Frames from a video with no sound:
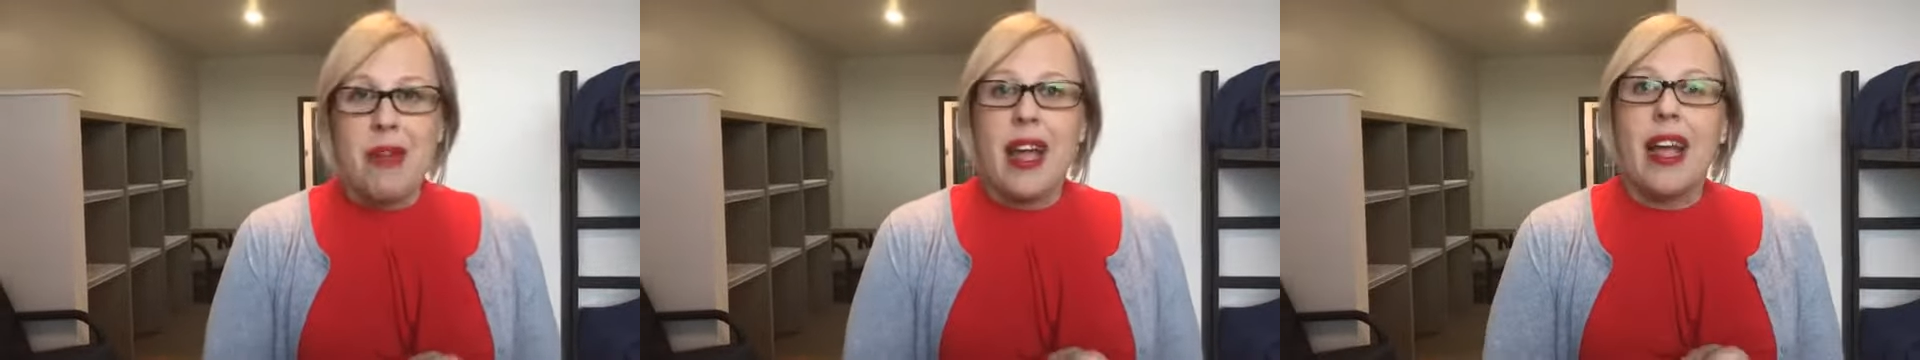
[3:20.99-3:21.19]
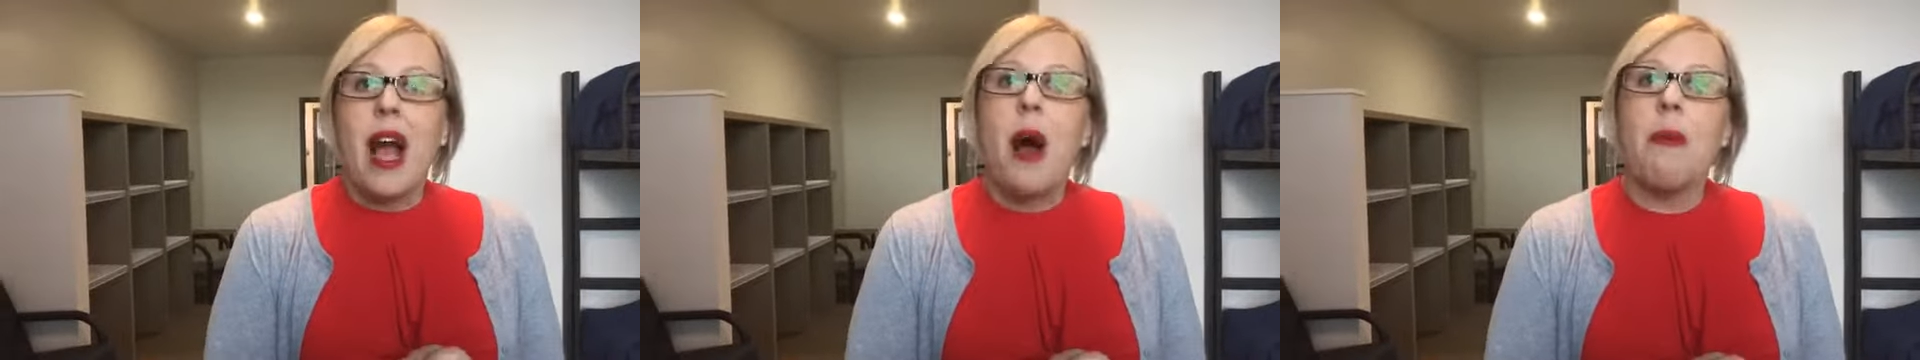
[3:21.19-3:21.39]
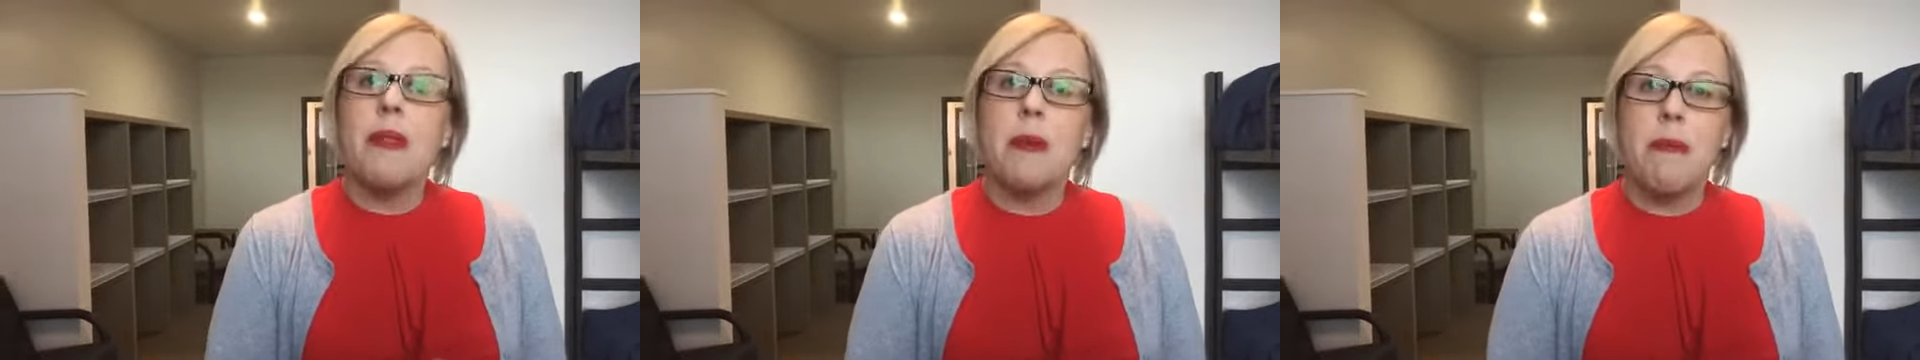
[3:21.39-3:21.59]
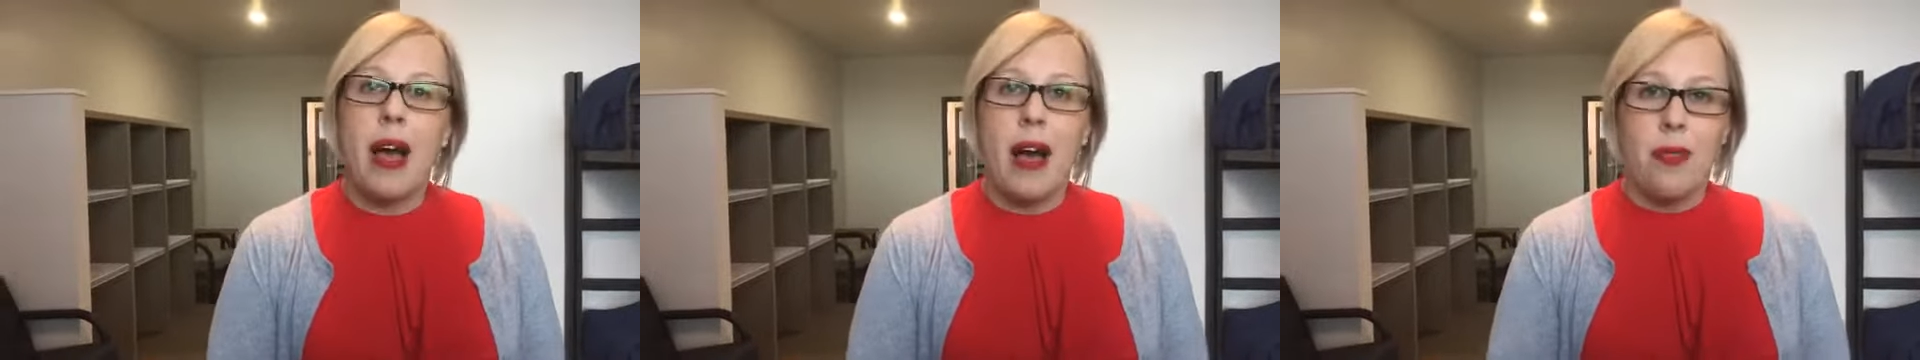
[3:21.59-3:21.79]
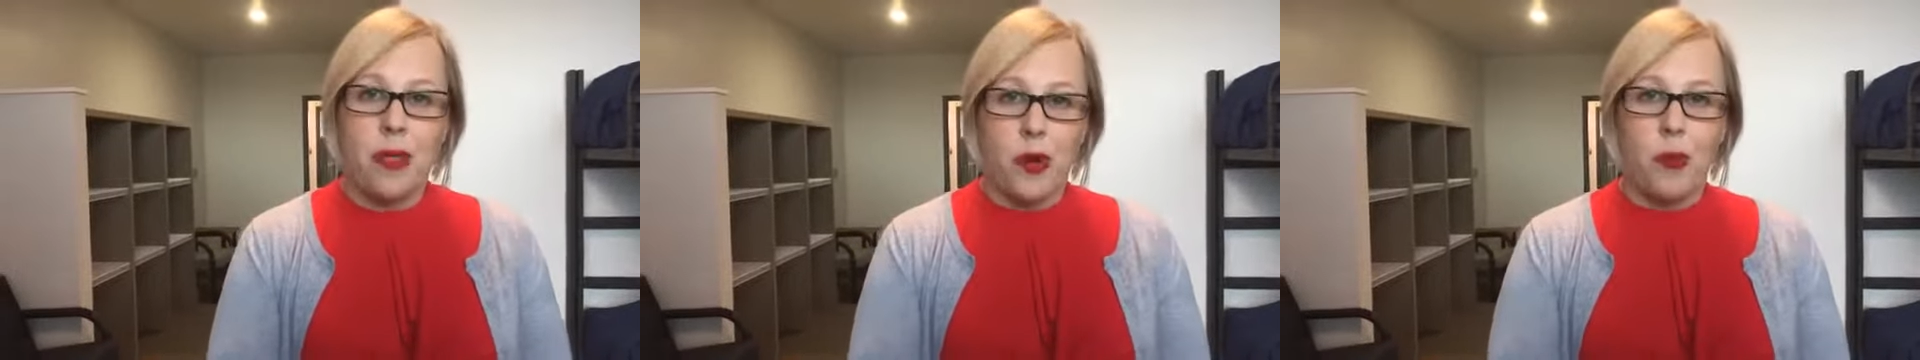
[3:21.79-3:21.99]
and help them
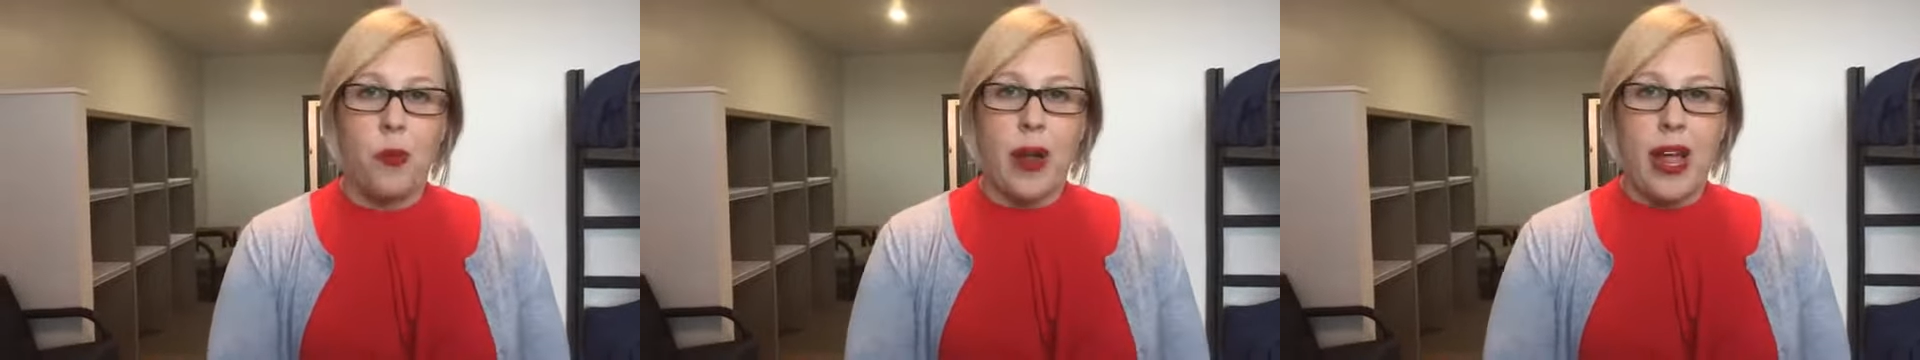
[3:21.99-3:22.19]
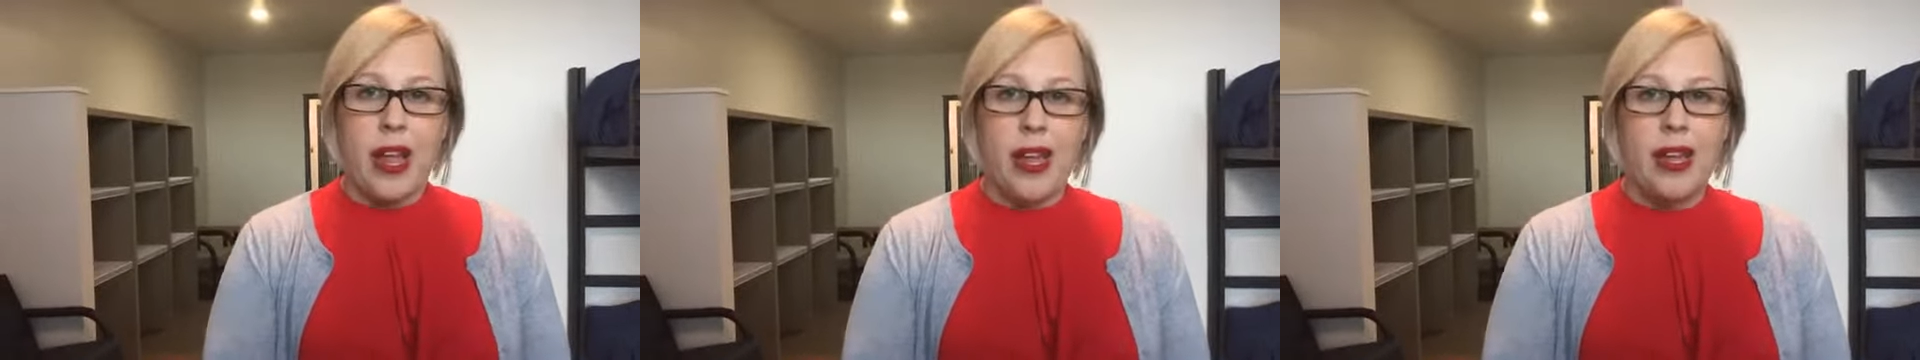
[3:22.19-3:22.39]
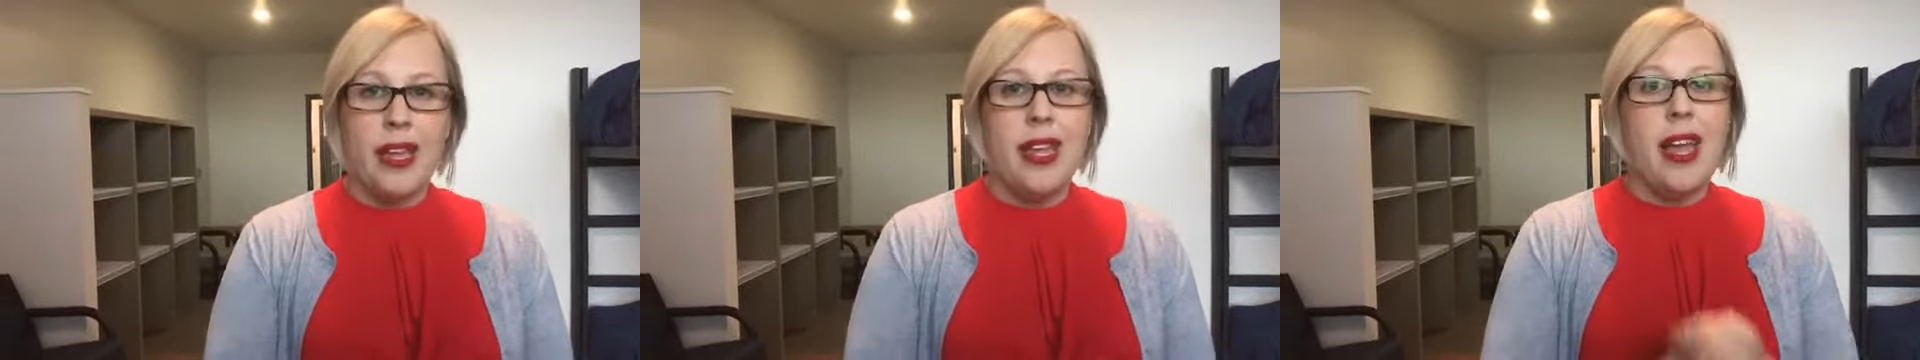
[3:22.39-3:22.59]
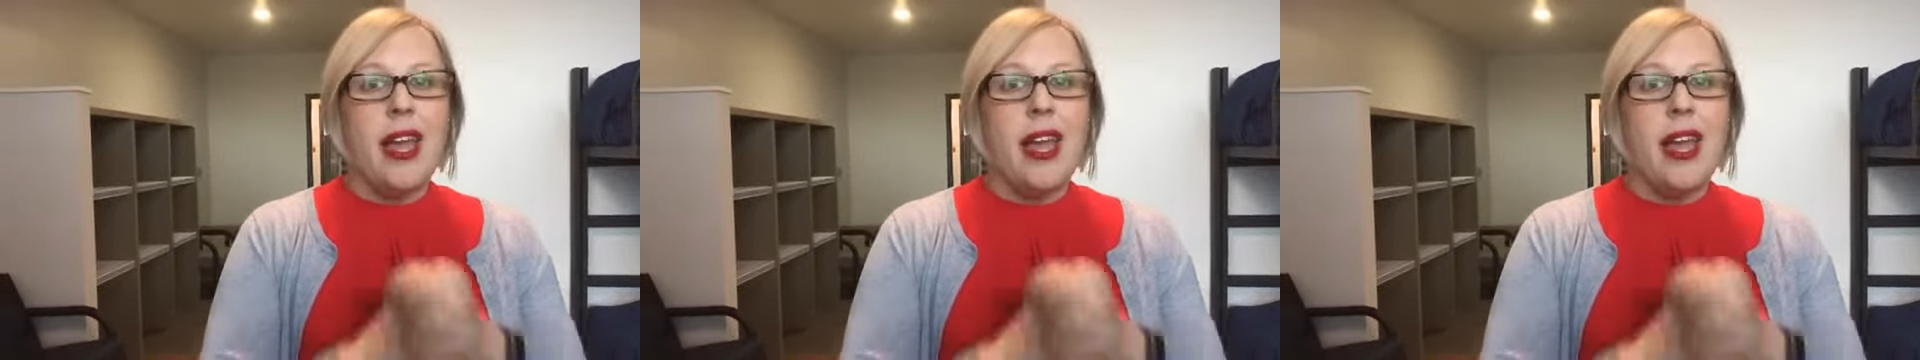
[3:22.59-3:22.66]
on their way.